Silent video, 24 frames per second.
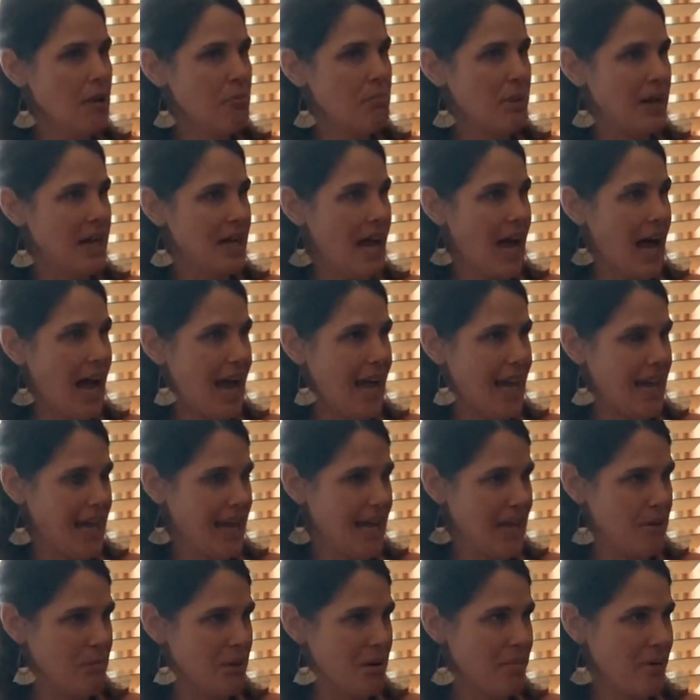But I
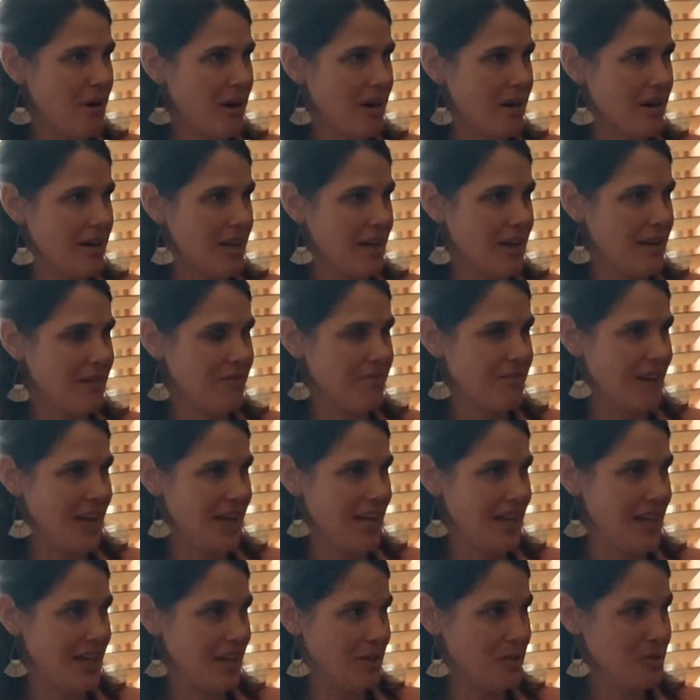am a part of
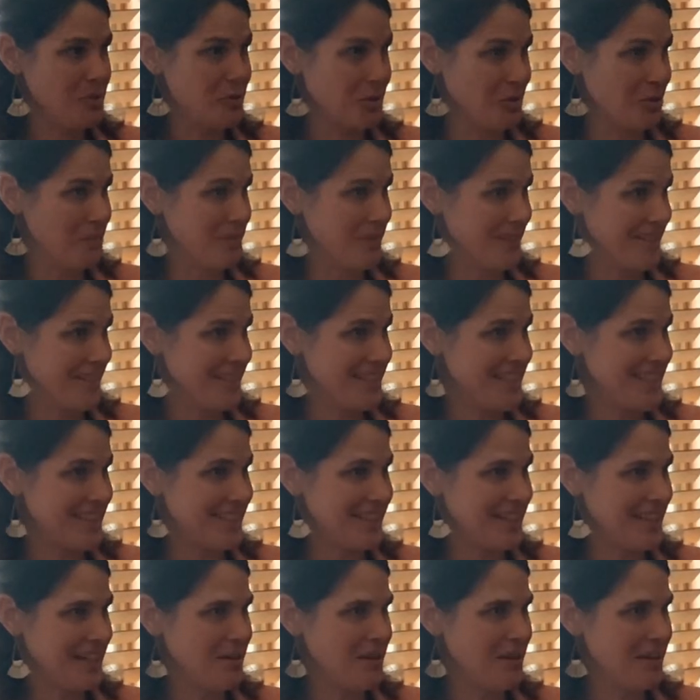a dual
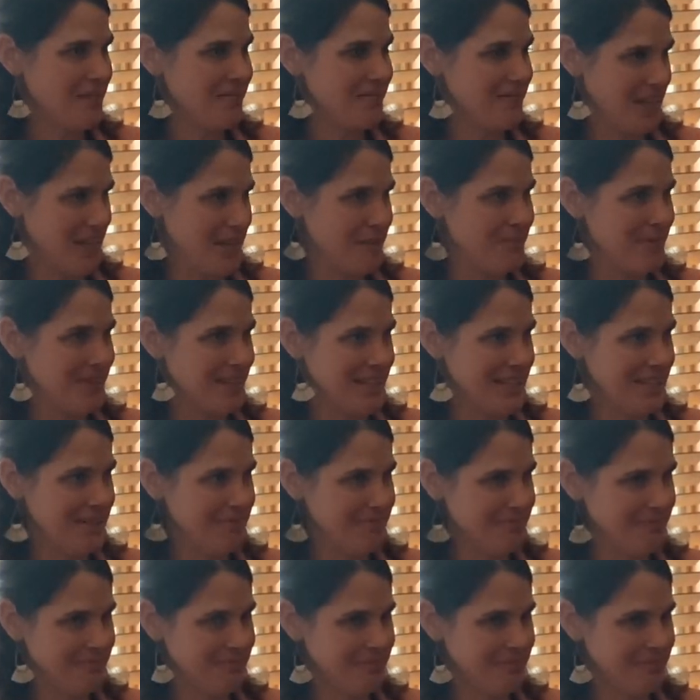military family,